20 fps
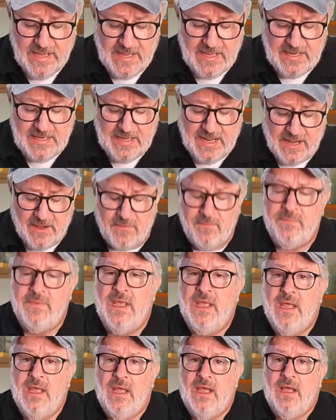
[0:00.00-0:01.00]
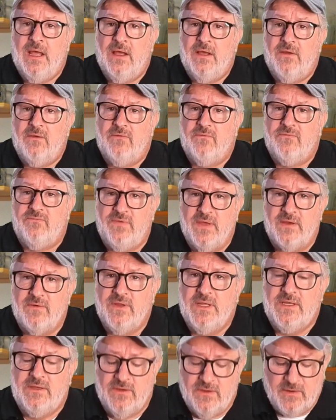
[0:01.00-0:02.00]
Anyhow,
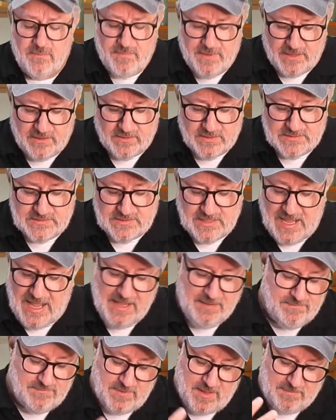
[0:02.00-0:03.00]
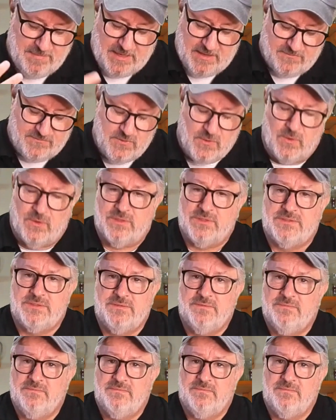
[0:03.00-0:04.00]
very good appearance. I mean, of
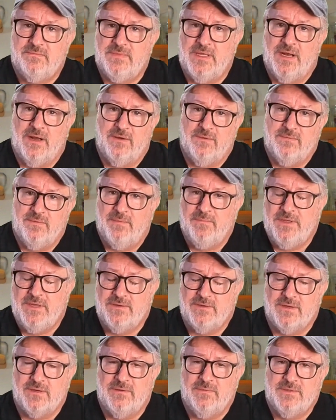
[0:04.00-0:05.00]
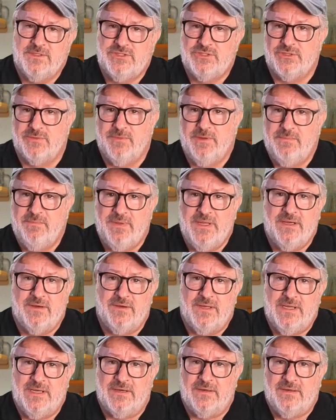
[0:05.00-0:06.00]
course, you're talking about German
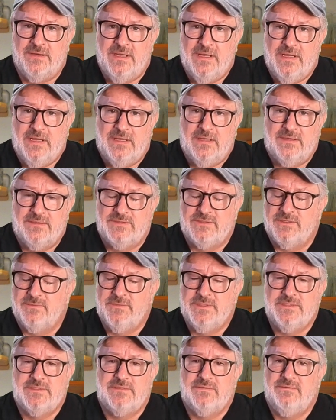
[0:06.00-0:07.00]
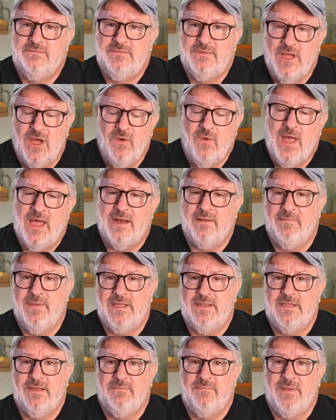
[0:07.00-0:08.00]
beer here. Germans know how to
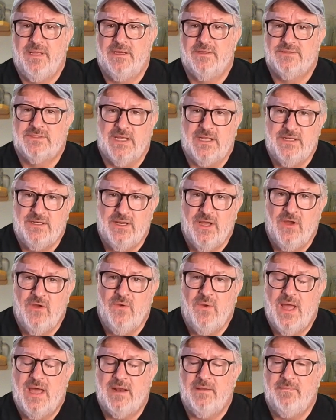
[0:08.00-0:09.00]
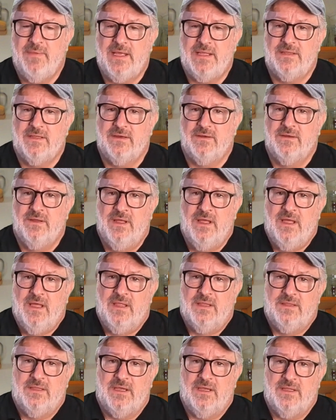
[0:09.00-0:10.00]
make their beers. They know how to make
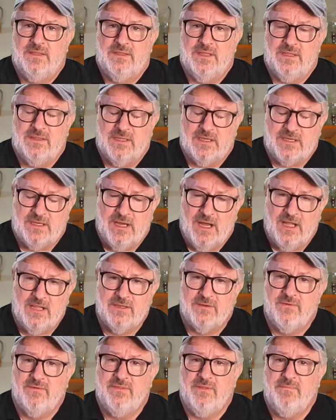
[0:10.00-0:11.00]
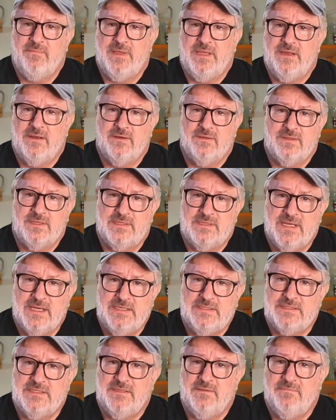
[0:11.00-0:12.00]
the color of the beer, the
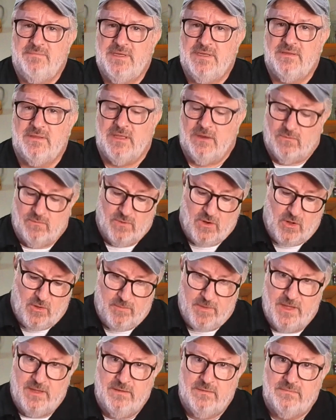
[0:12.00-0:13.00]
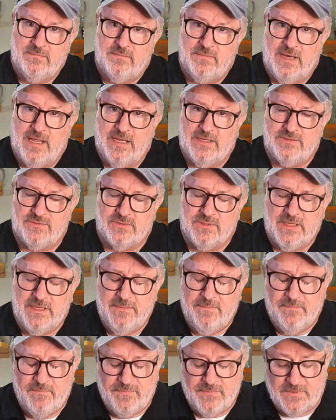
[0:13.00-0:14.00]
taste of the beer, the aroma,
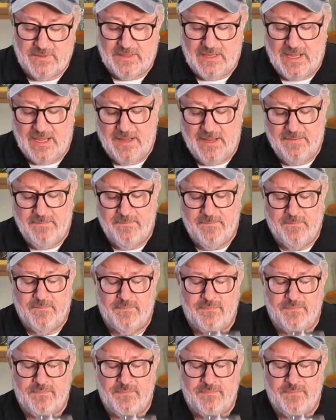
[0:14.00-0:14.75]
naturally. Okay.